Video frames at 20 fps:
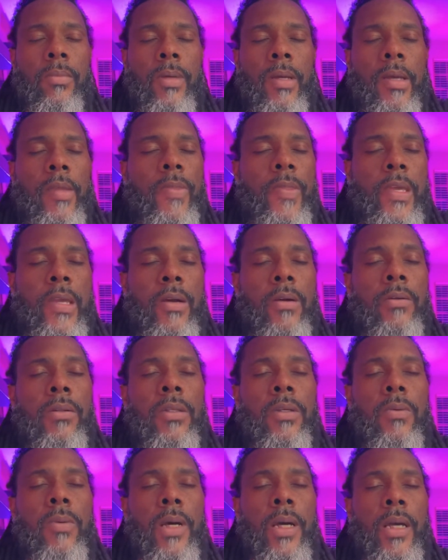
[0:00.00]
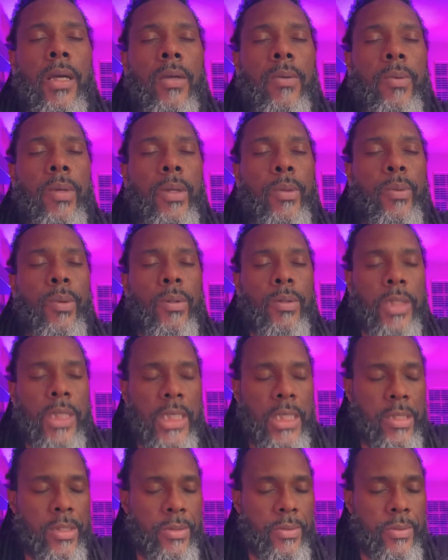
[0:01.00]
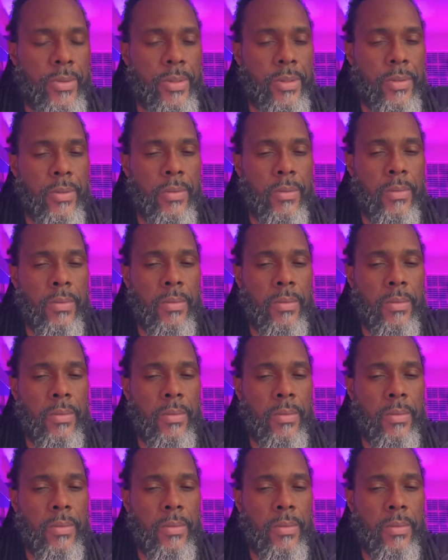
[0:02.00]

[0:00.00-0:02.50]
And the only way we will get through